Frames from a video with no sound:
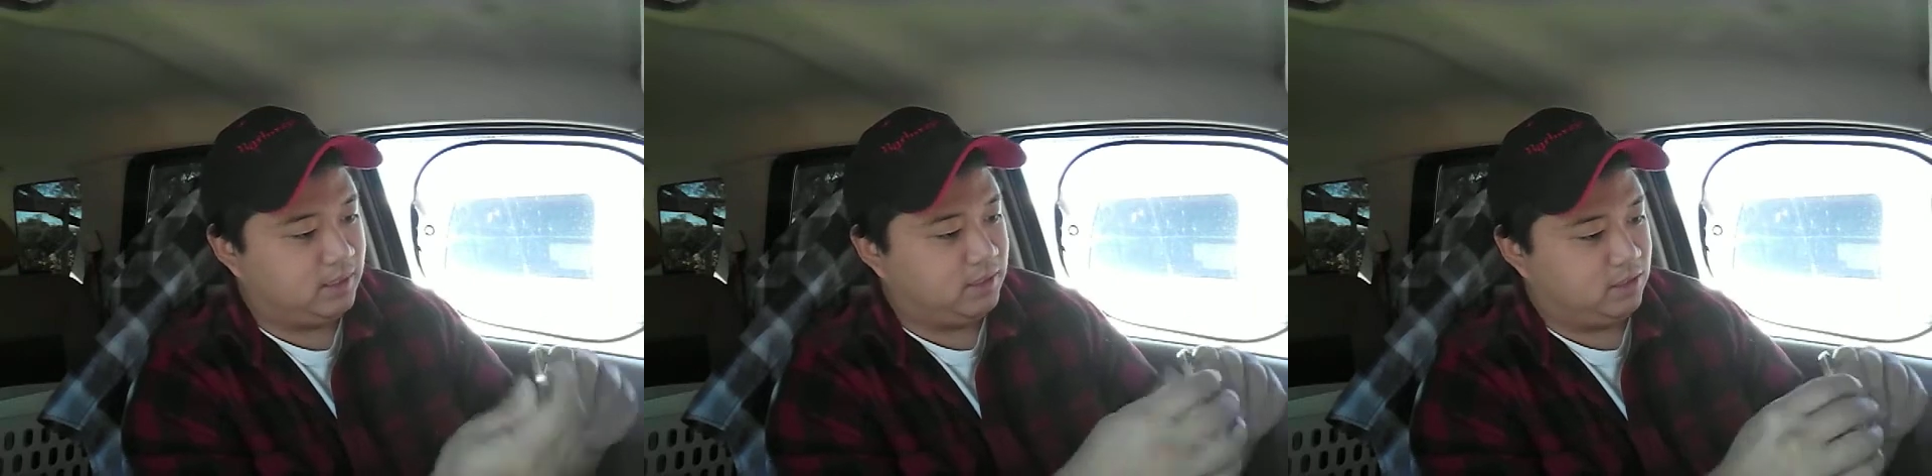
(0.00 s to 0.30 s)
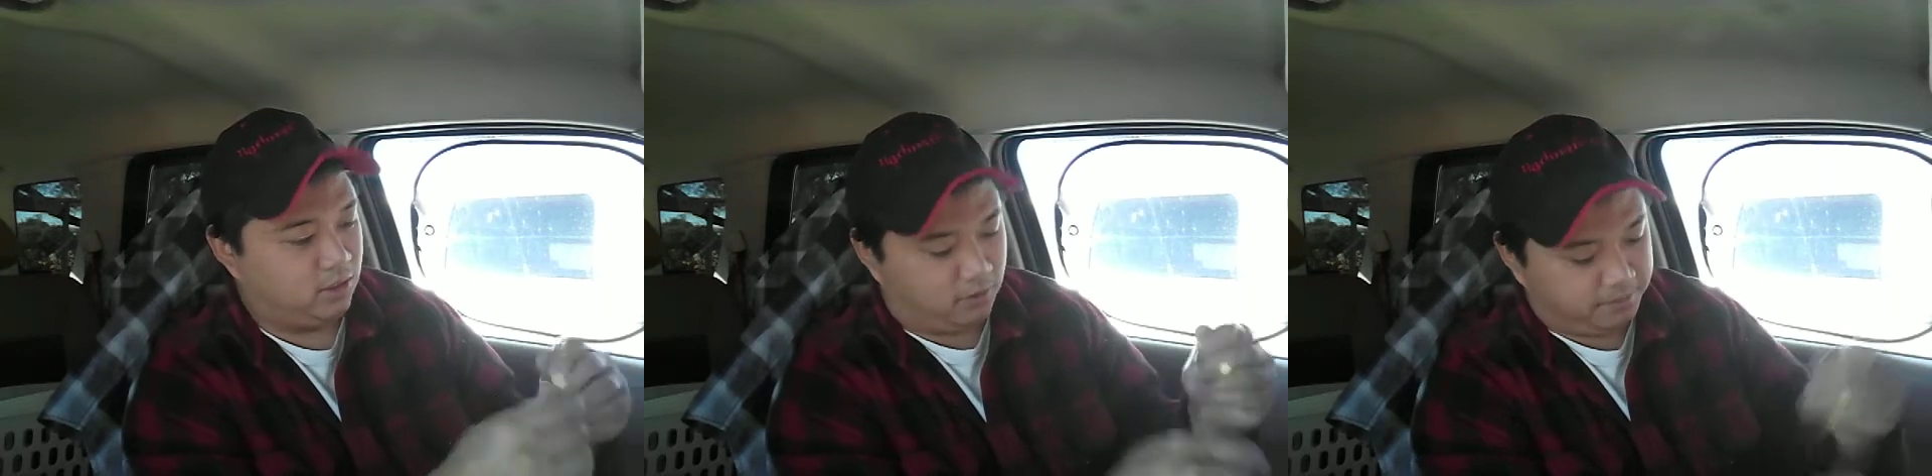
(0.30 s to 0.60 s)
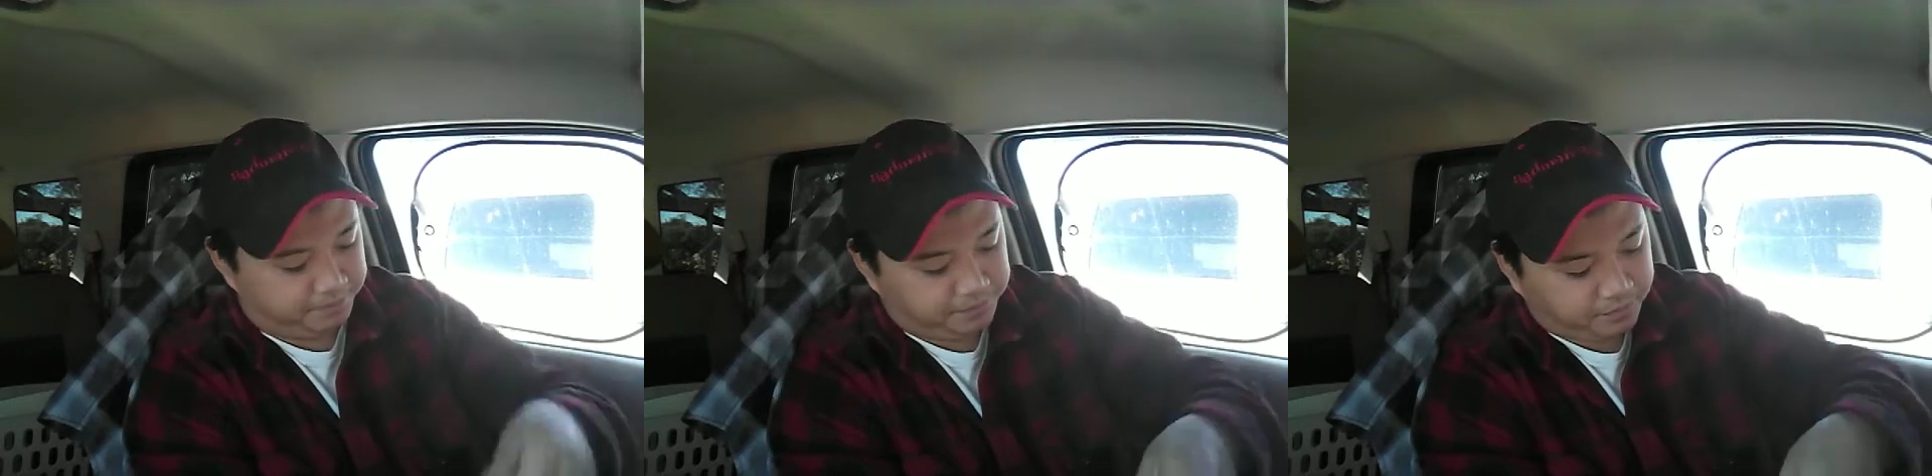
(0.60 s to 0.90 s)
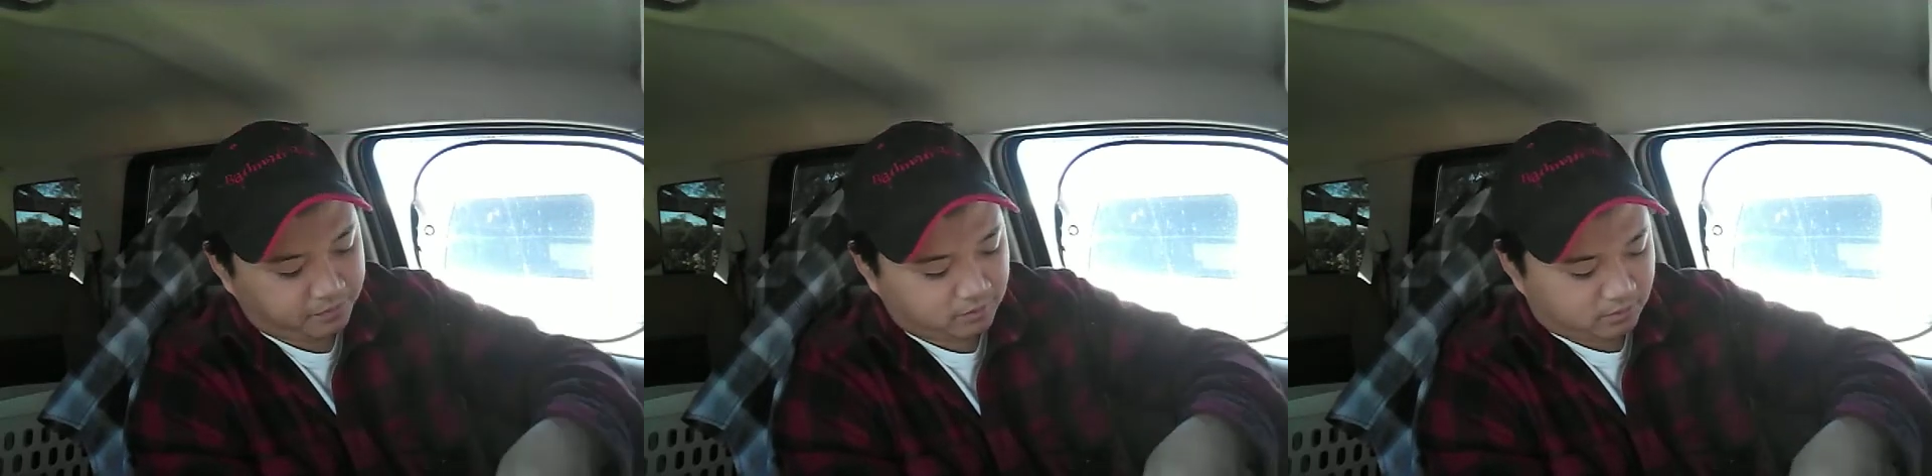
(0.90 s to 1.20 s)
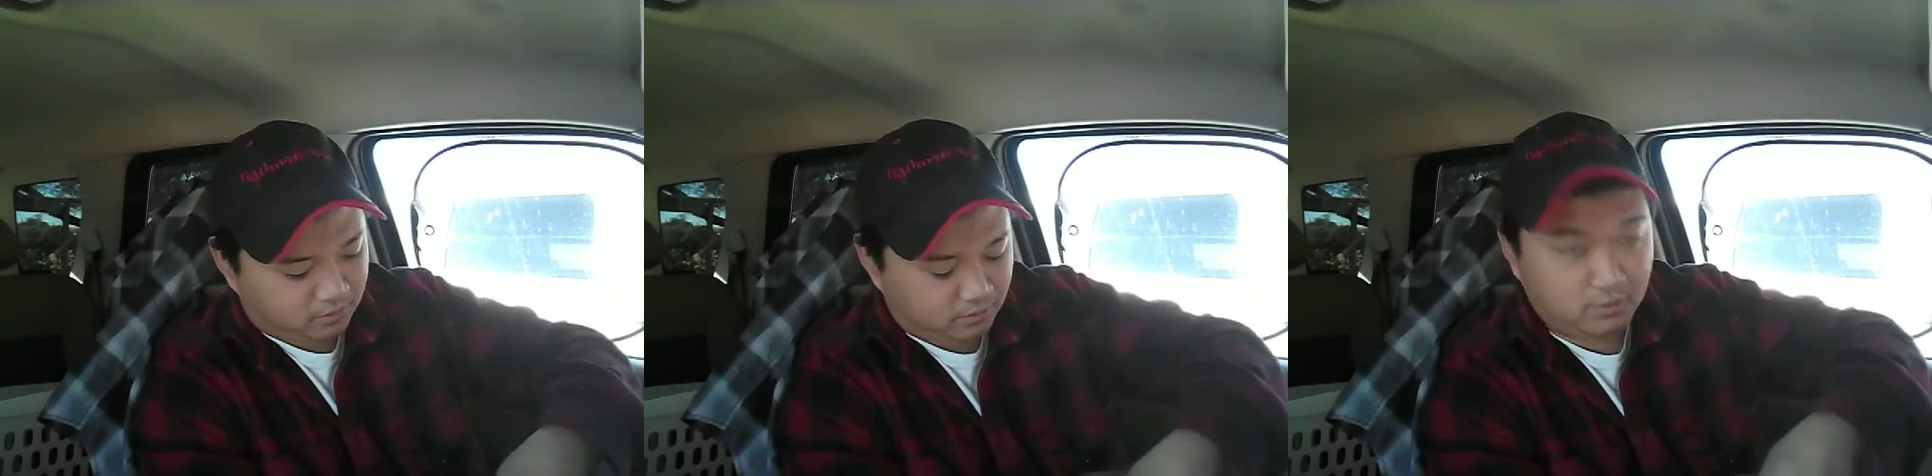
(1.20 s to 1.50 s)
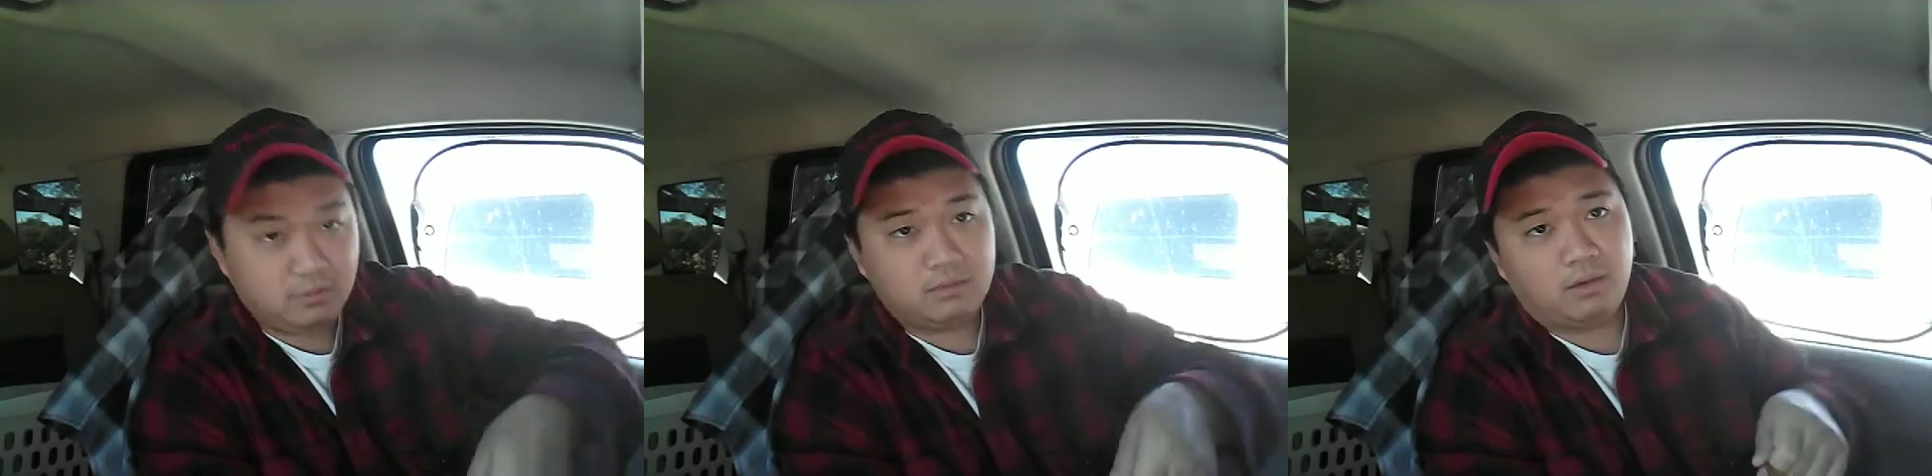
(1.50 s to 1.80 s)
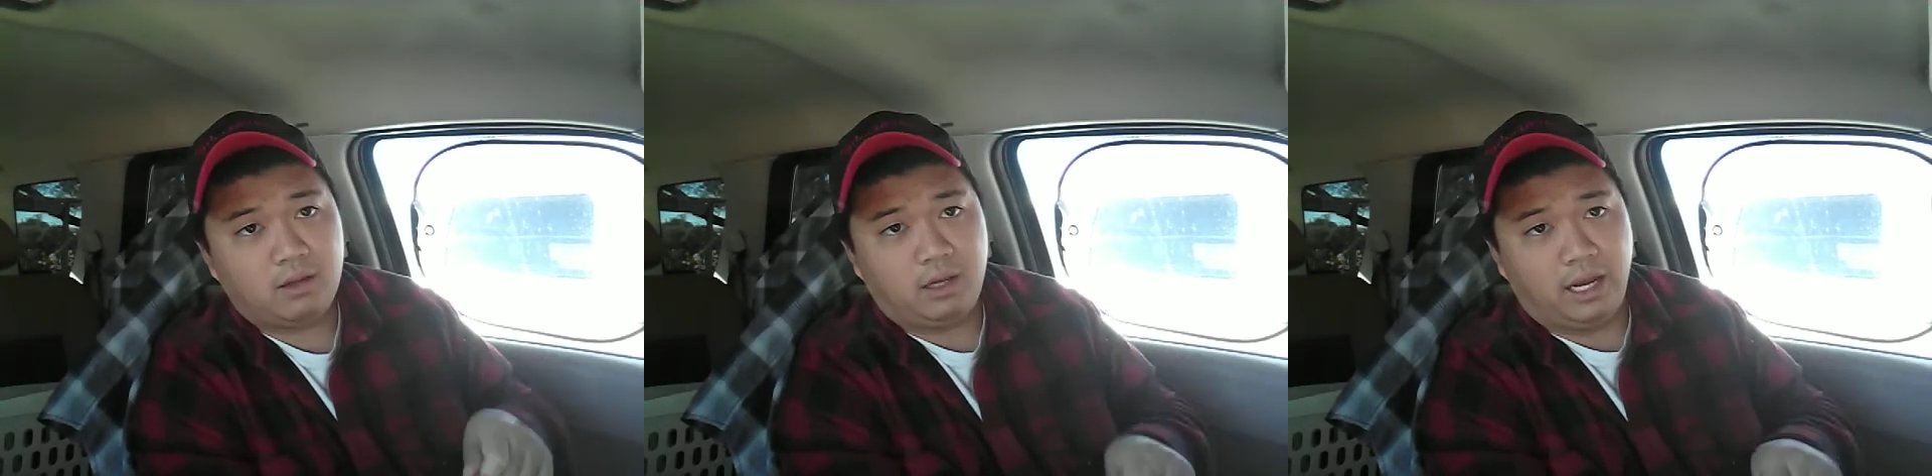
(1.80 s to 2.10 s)
So
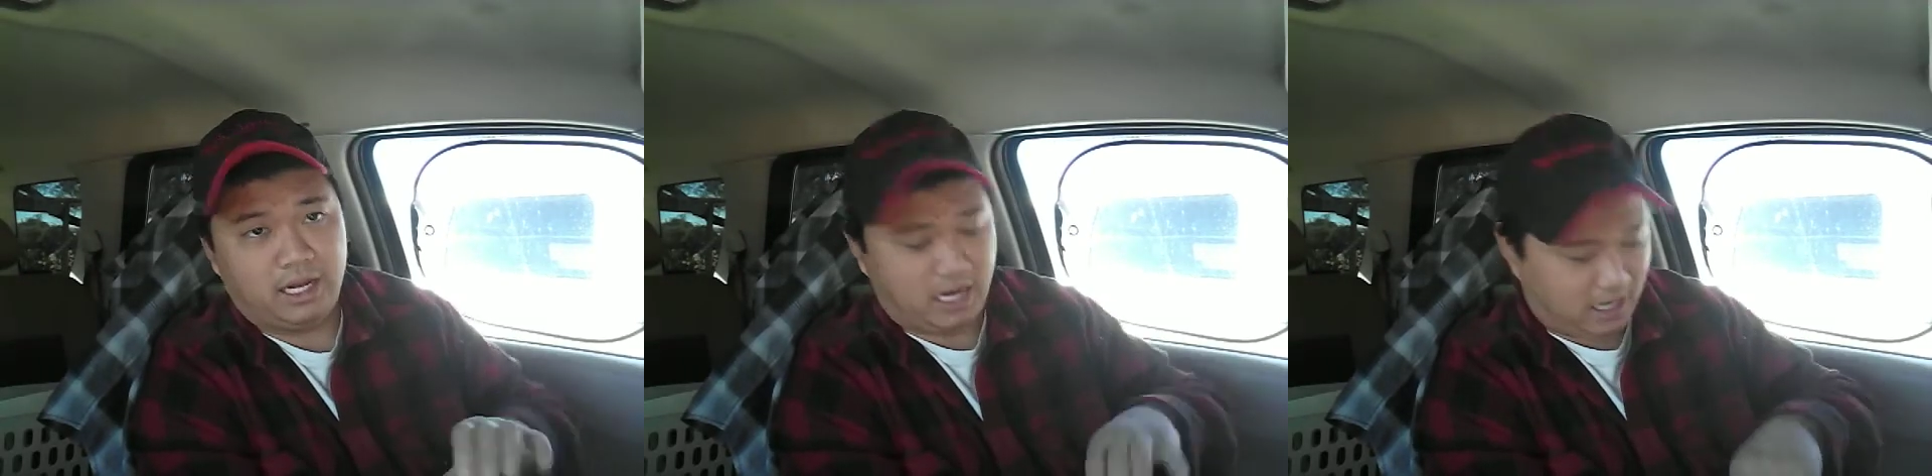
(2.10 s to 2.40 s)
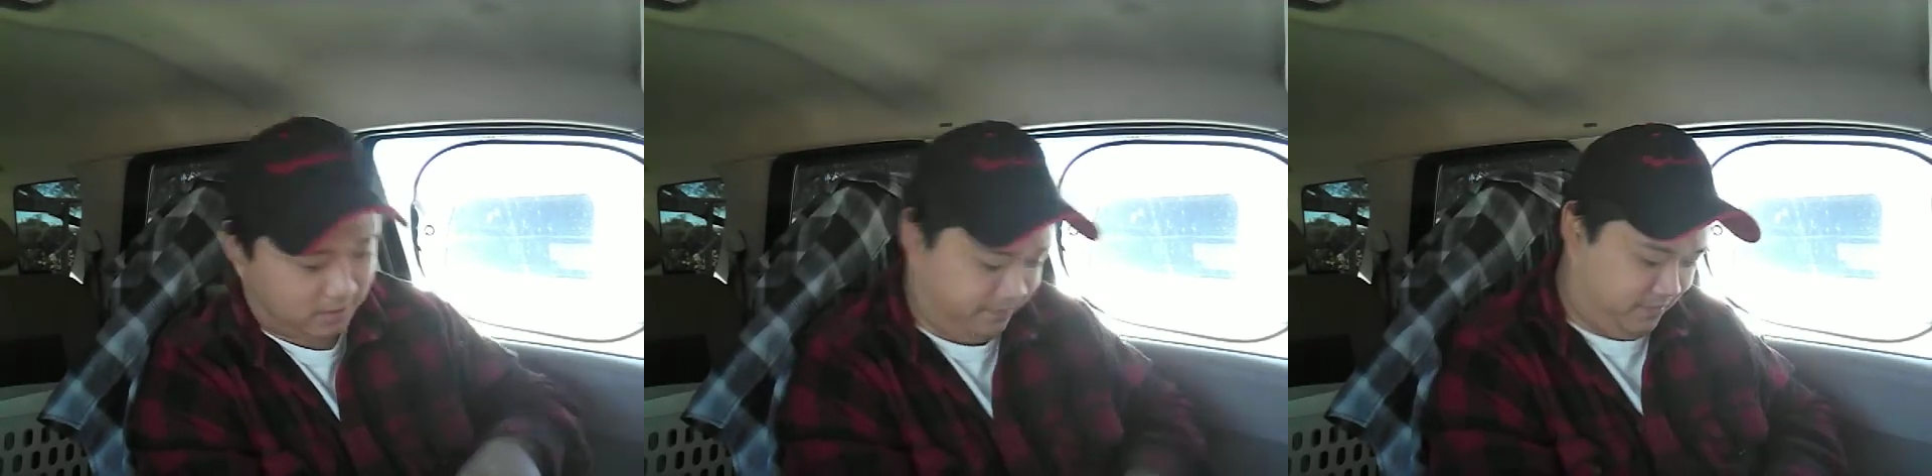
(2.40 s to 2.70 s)
anyhow,